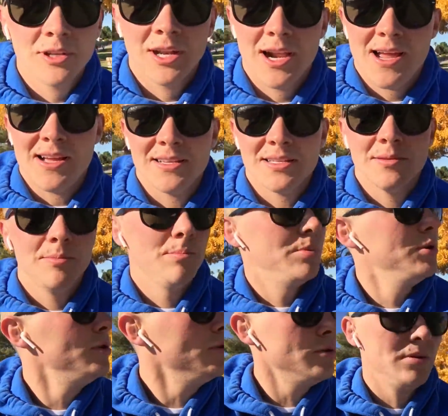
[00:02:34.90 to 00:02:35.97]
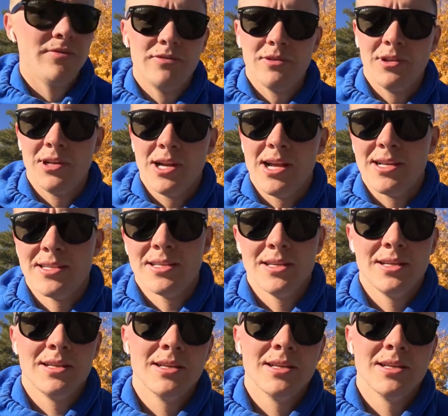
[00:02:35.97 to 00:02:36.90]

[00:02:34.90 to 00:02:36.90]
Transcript: grass, beautiful grass.